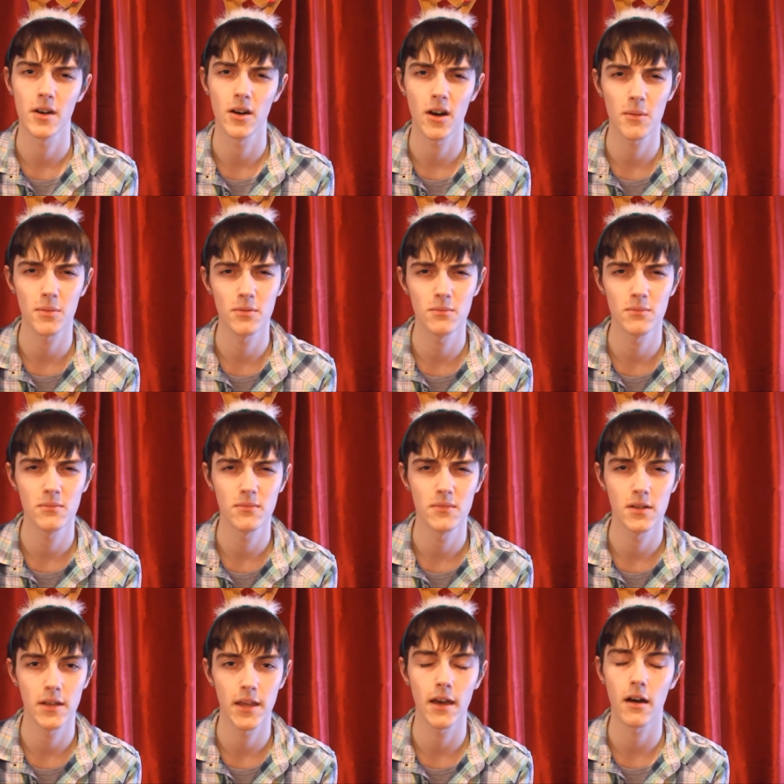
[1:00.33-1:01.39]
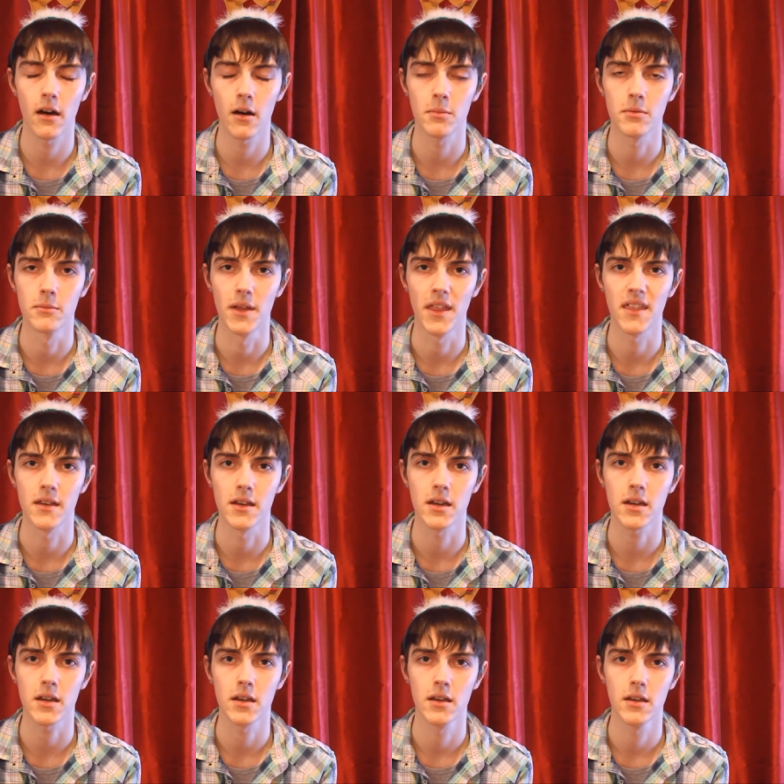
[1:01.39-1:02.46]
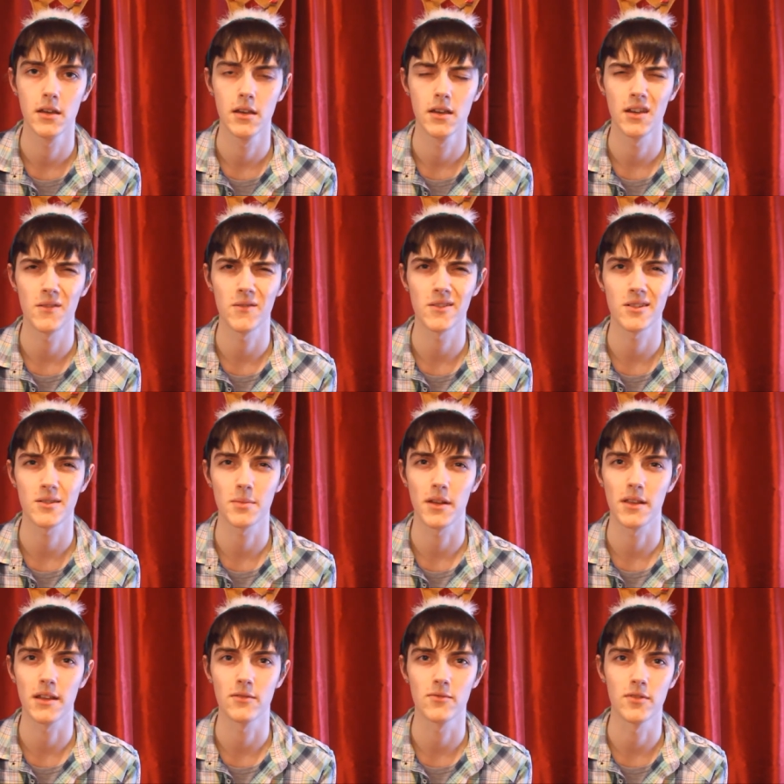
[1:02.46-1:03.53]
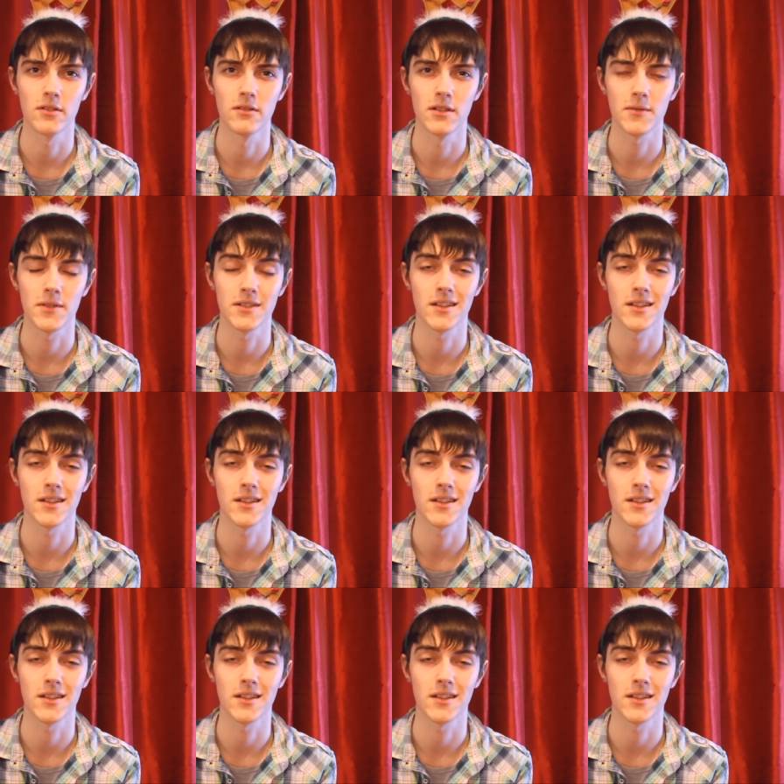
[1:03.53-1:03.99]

Harpham? Yeah, Harpham, I think. If I spelt that wrong, if I